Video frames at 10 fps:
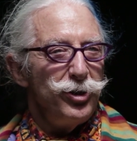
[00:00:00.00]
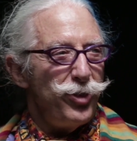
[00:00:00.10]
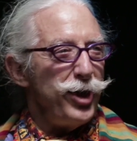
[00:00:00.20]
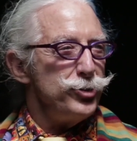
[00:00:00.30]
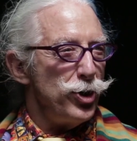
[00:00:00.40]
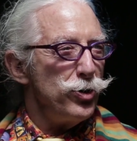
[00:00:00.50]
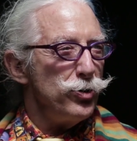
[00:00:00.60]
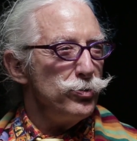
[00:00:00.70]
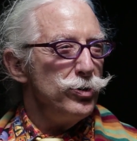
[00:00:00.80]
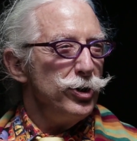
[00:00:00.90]
They
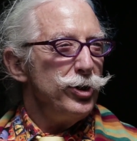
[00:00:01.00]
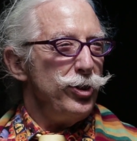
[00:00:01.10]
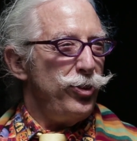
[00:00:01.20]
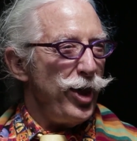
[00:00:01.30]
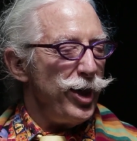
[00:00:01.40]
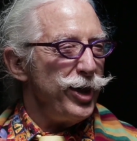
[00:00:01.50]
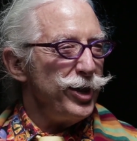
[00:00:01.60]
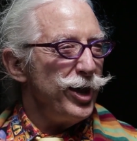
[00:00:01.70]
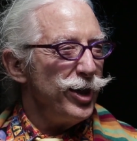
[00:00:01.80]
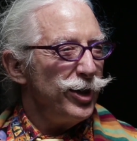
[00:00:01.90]
know
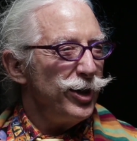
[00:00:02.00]
they